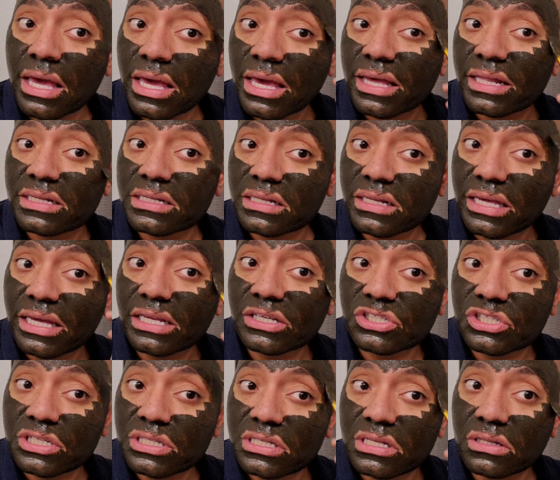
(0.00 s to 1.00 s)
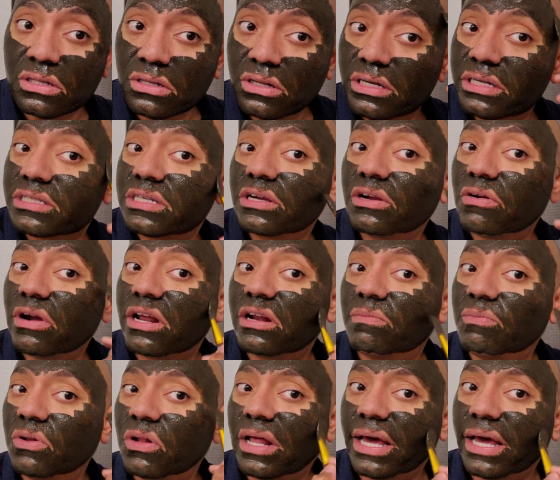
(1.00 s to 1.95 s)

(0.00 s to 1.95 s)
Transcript: and it just looks incredible.